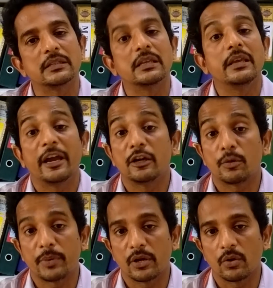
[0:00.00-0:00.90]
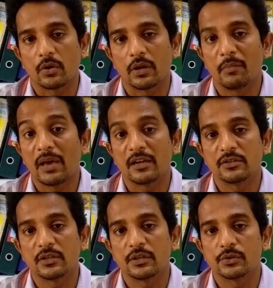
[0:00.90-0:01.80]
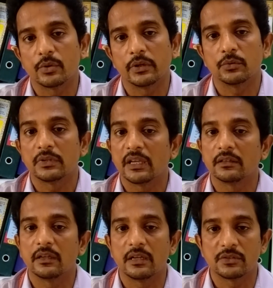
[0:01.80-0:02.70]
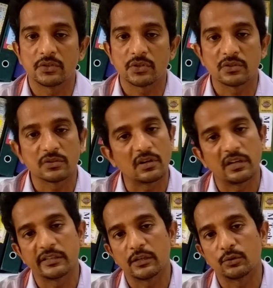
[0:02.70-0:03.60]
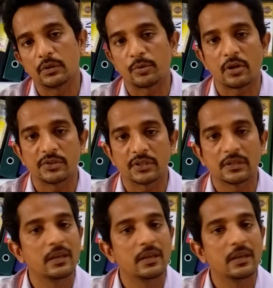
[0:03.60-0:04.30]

entrepreneur a manager is going to take the decisions related to the projects